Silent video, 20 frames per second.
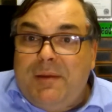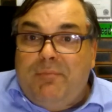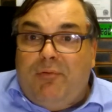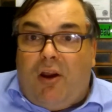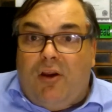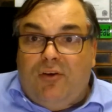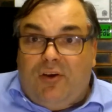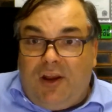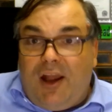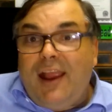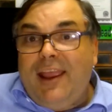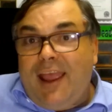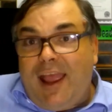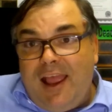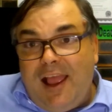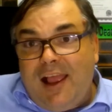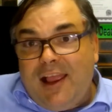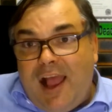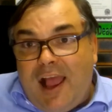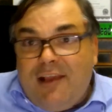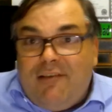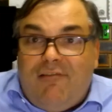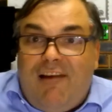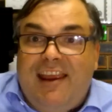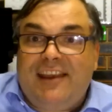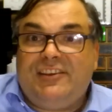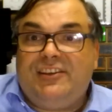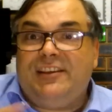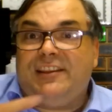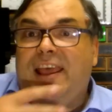broken. Okay, I
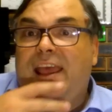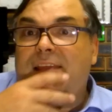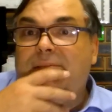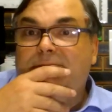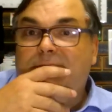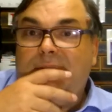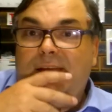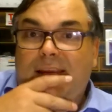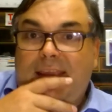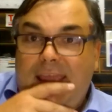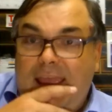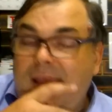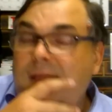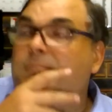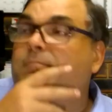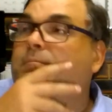grant you that. Okay?